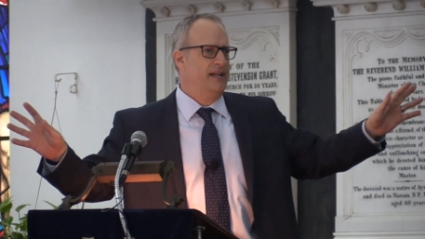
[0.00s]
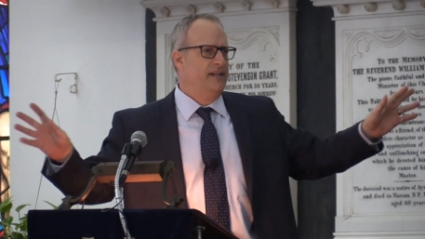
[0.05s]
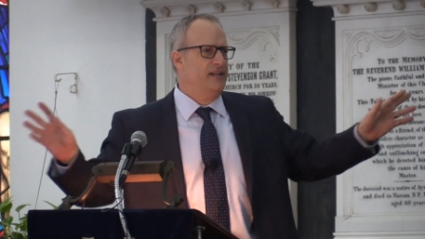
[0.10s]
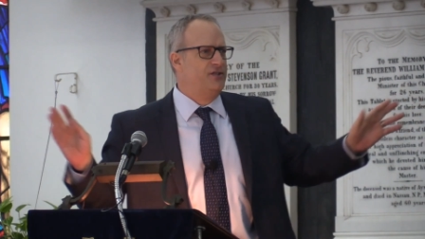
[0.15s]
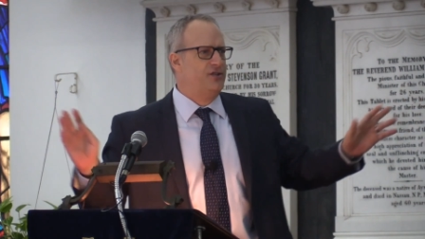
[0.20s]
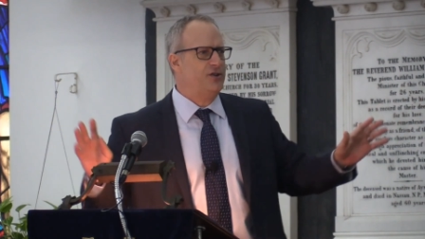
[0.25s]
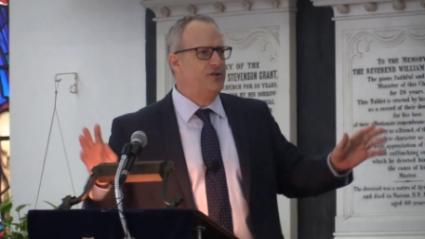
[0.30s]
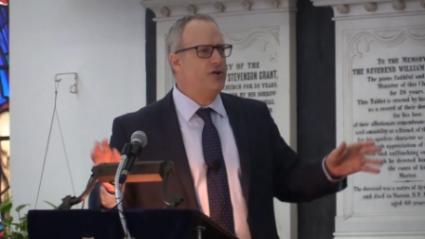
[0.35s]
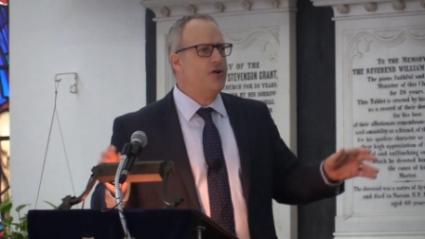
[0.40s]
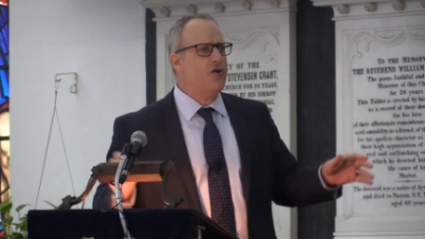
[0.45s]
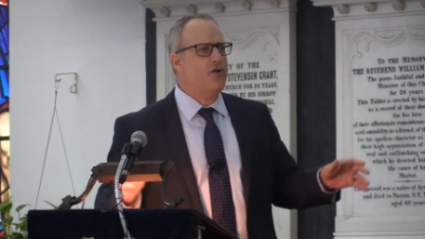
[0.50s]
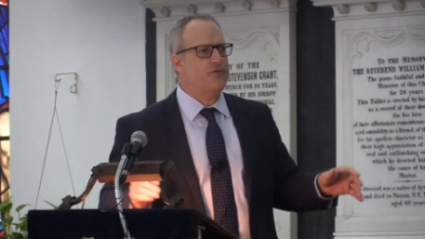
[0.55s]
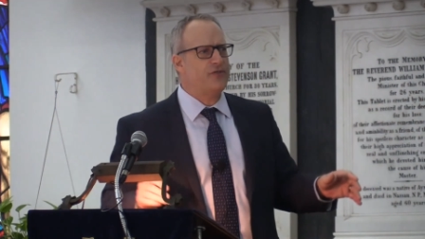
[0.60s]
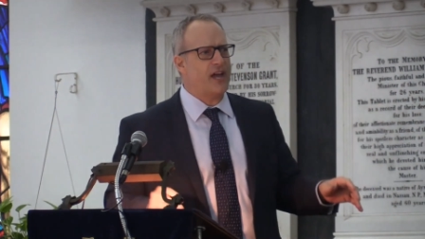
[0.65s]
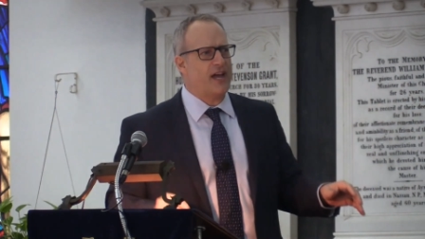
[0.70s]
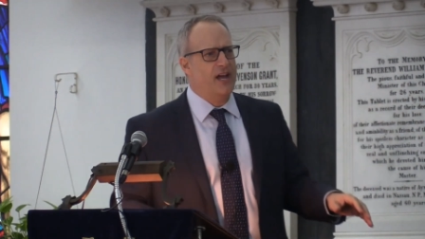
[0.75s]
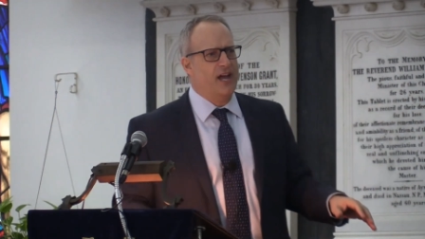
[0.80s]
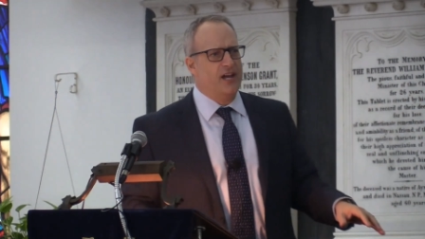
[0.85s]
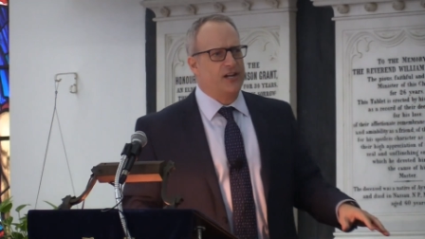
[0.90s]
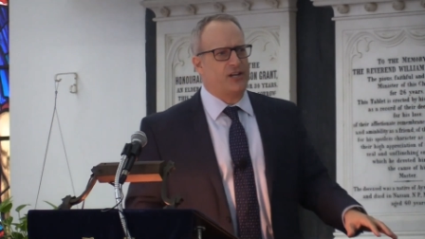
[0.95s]
Did you know
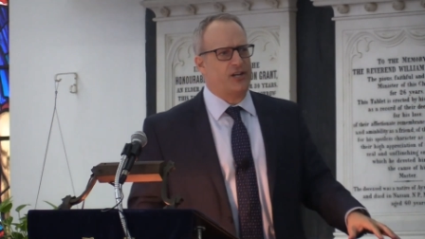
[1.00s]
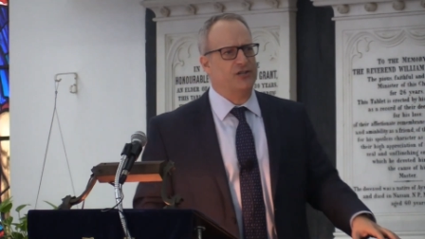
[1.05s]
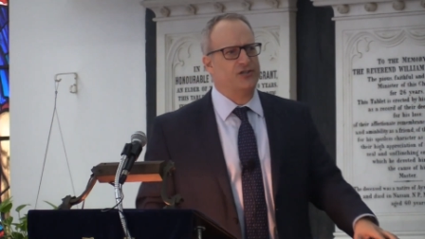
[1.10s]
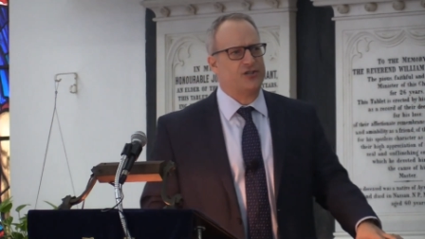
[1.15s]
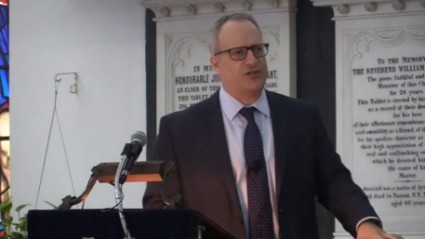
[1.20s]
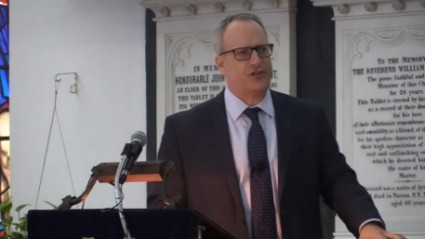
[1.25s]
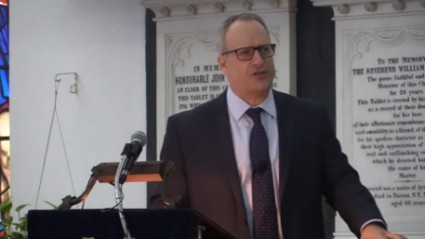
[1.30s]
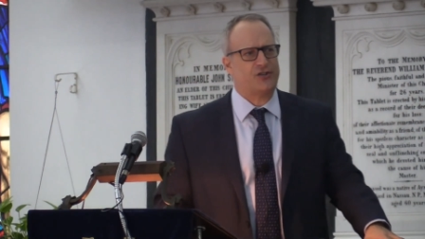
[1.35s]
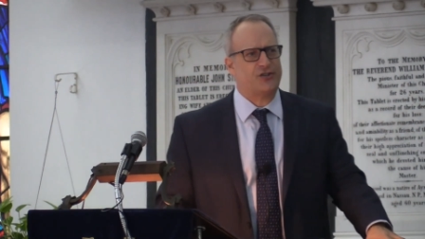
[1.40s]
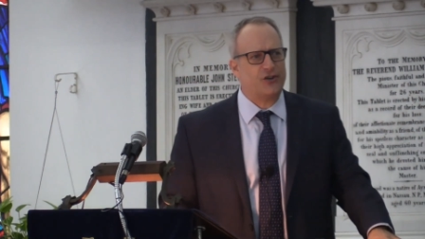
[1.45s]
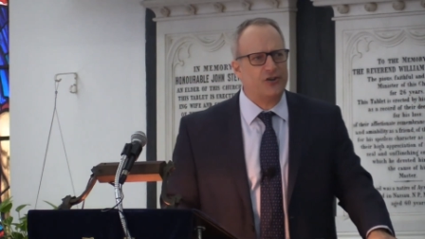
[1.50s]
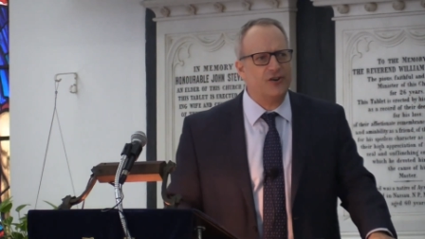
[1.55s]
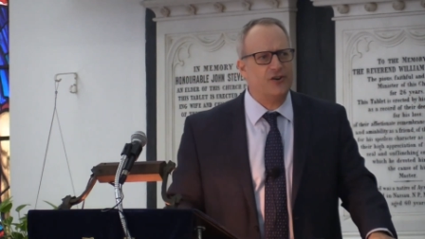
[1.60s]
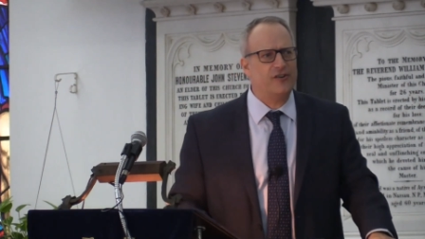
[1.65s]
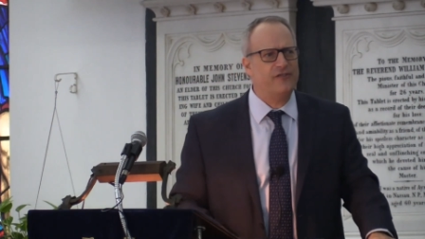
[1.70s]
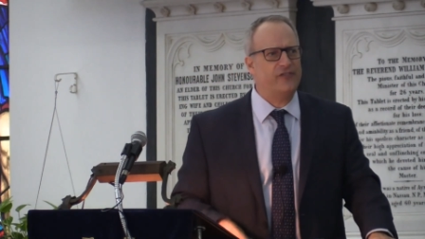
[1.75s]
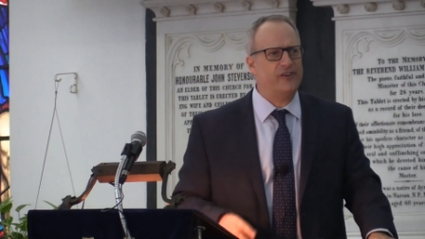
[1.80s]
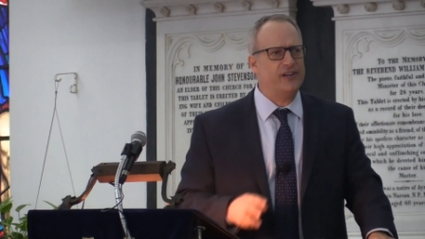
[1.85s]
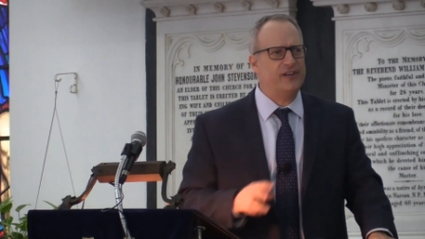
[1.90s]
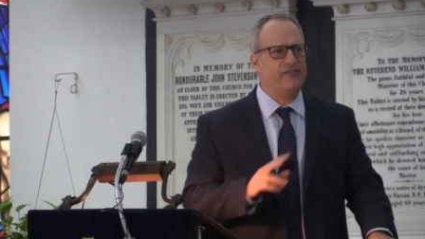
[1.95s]
that
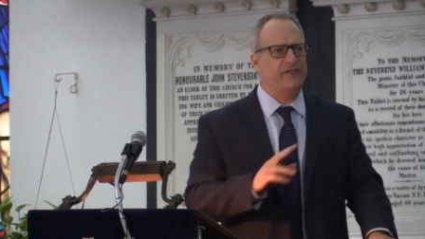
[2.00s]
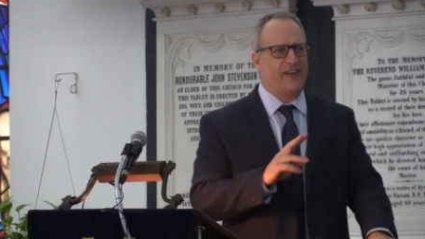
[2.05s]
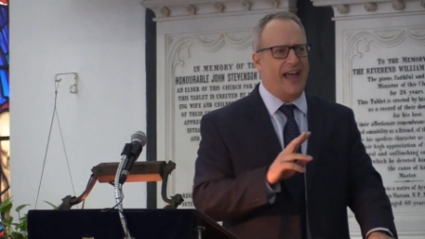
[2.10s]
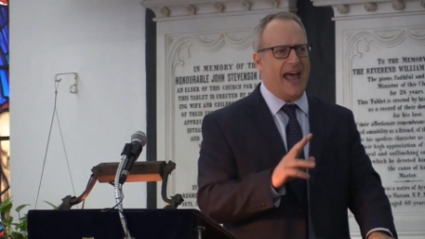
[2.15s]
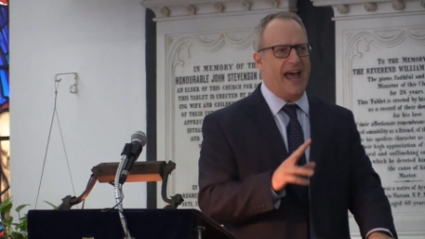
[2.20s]
conservative